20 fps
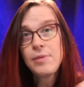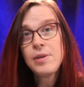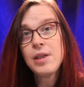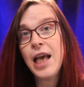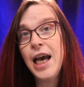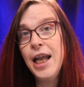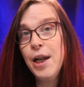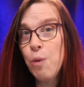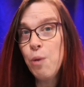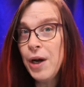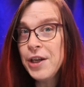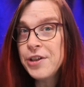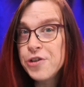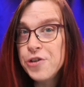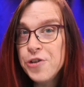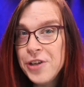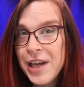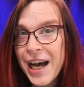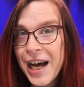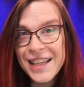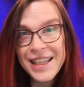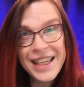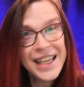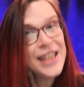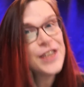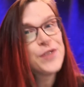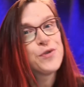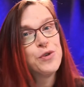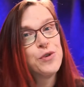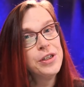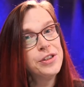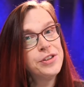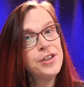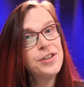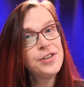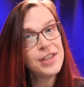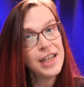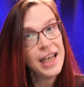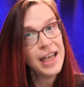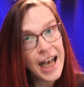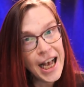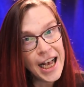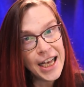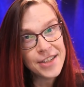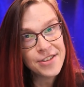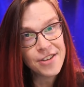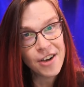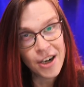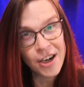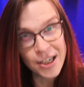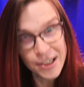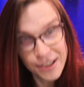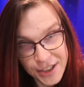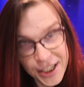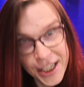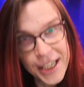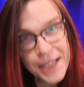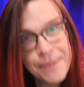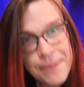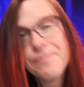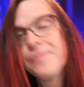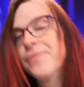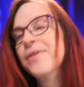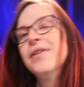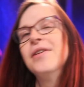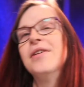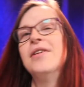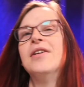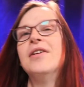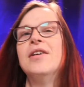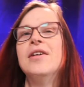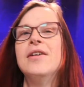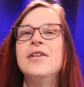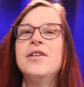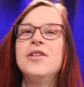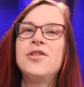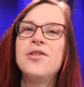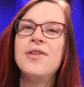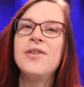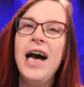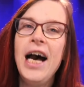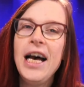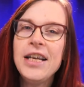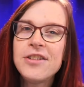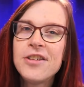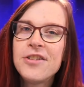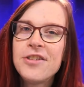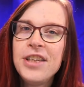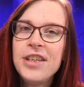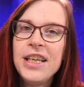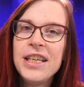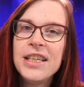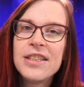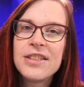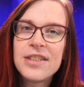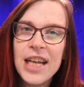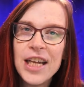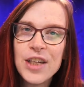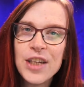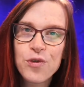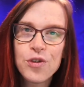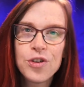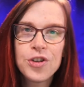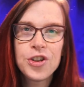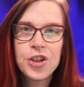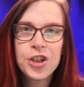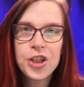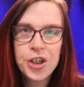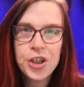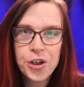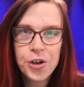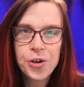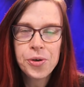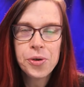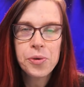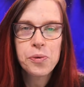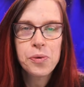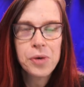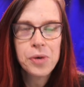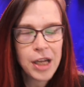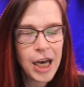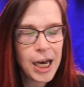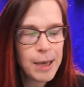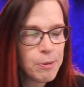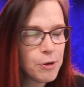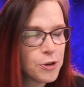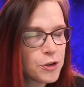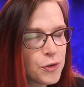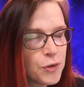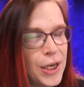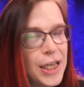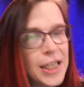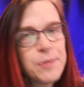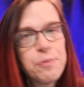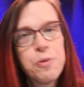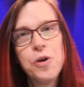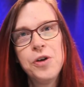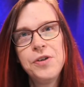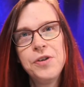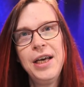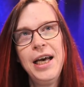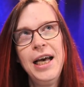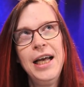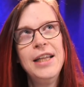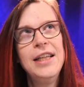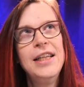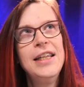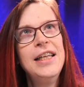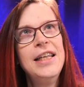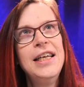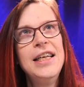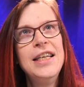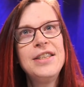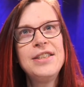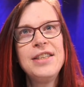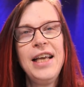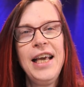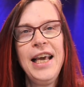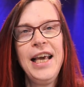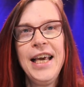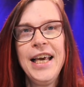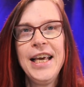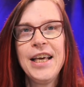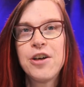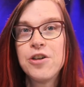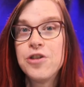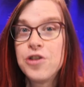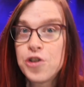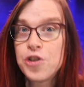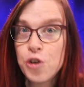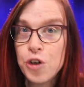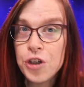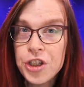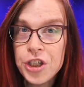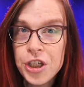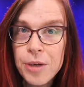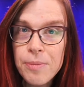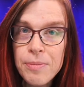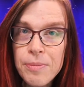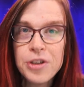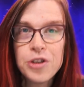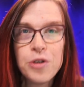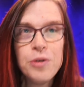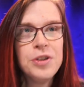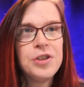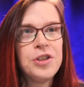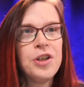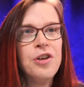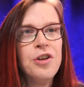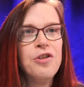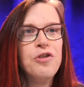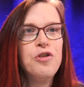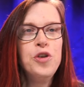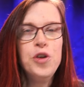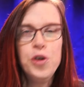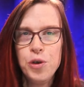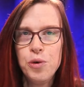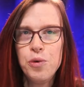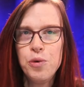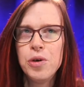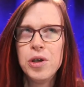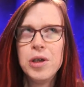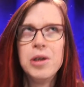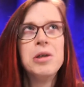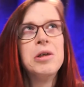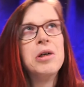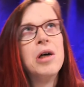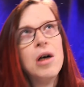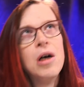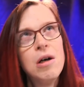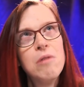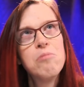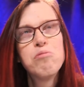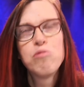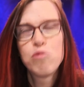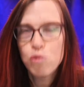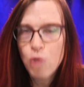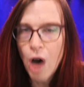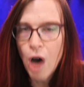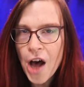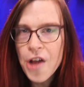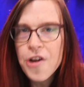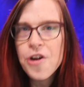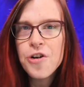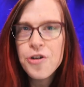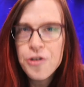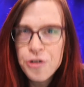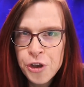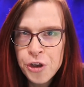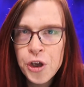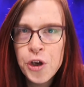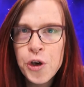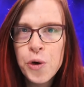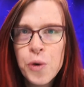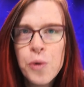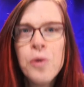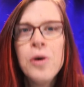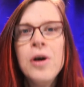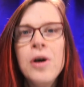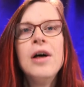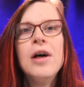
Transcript: And the way to do that is, for instance, SRT. So SRT stands for Secure Reliable Transport, and it is a consortium, so it's a new, rather new